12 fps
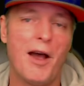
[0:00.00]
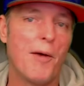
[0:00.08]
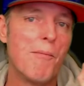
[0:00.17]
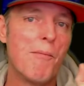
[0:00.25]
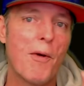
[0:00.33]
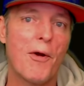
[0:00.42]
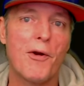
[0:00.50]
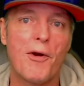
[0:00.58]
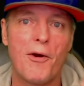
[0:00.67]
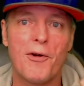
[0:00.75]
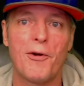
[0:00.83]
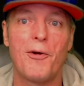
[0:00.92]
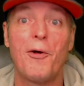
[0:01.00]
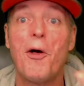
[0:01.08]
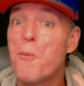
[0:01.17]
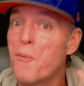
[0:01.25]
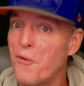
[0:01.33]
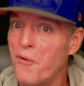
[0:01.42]
a Murgurgle
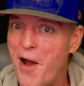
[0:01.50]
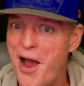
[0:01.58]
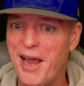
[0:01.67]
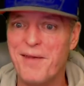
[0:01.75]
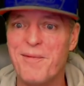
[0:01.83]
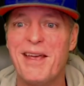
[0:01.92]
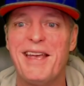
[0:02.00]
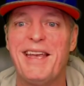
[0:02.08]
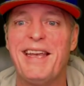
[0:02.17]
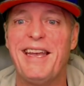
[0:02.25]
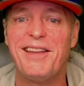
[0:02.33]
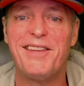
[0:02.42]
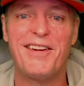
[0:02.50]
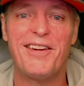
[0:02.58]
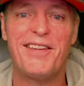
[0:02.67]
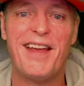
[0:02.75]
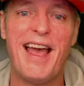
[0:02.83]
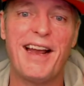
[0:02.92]
Prime into
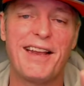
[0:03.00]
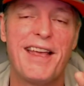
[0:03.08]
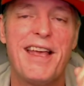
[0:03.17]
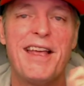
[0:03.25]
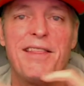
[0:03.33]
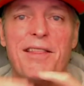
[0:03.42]
your deck.